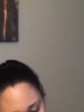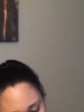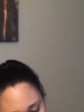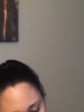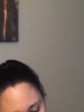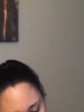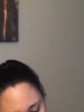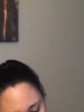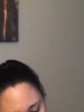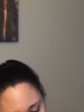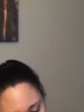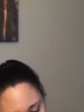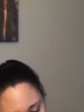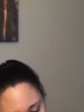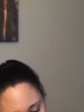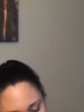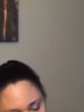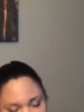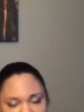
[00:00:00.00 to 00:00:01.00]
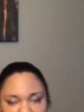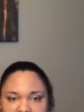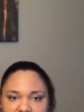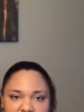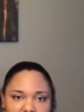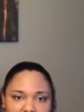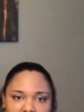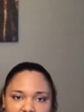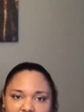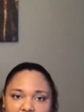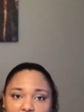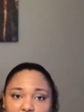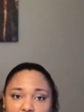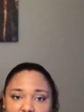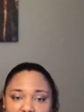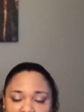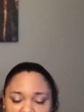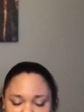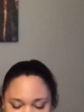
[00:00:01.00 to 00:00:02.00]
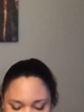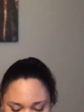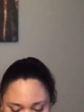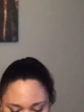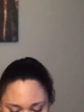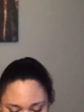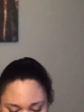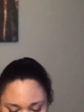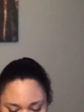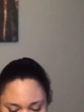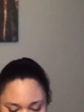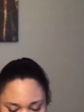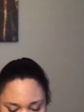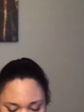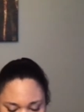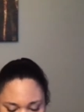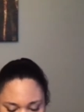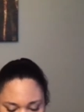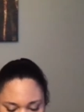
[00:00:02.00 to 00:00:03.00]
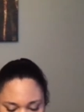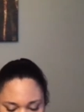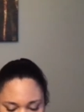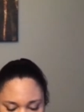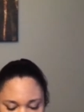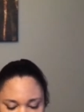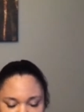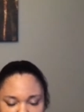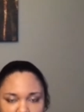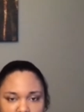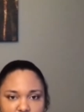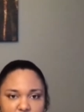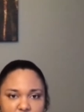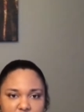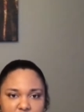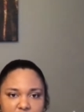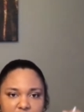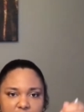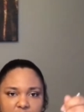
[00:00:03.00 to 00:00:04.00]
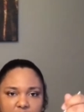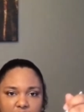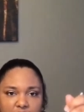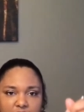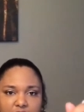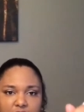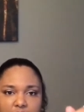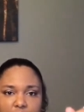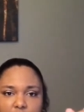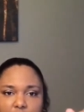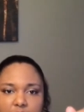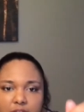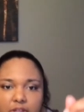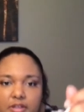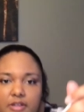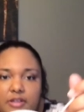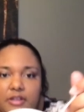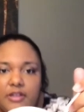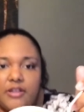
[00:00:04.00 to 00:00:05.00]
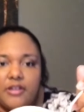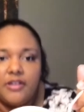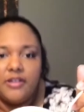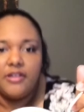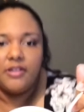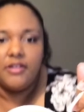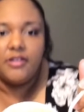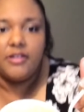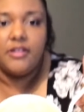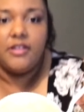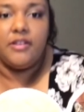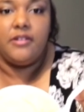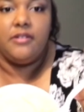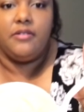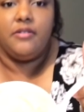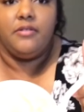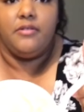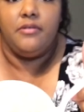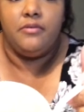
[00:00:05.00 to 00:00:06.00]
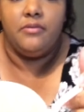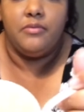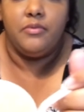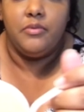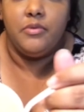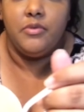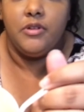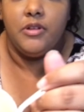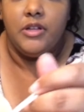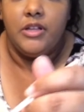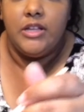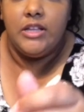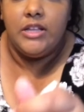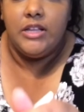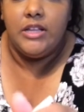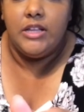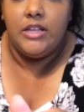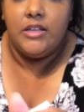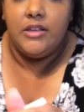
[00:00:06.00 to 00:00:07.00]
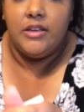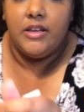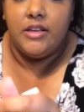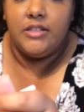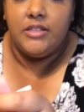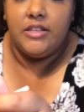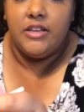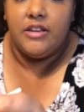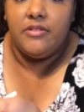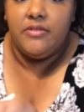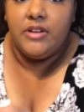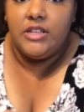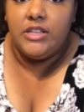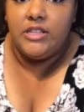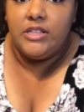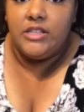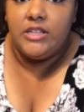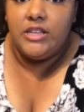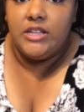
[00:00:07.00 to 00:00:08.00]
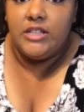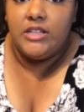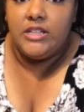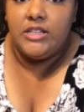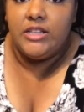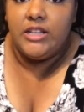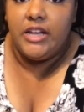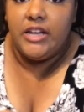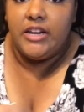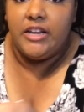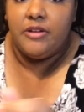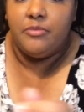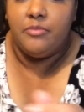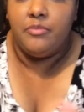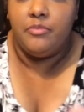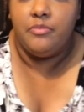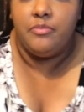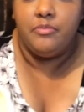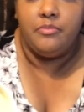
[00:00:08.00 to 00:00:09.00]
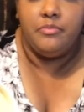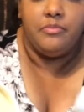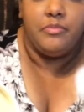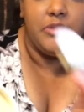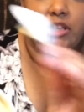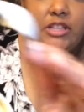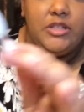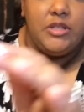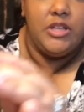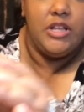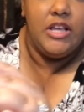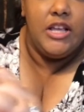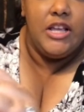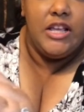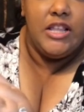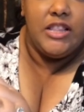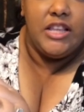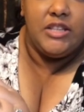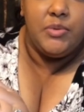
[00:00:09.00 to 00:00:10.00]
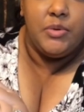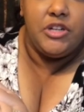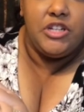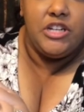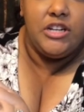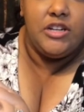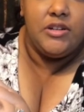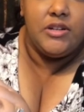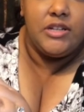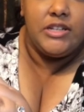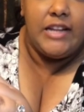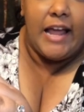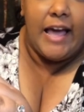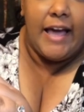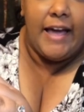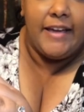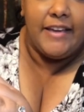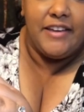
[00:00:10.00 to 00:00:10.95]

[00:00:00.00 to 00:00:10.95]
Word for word: Um, it just says, give me a couple of minutes. So you want it to really soften up. I don't know. You guys can't really see in this lighting. That's, that's what she looks like.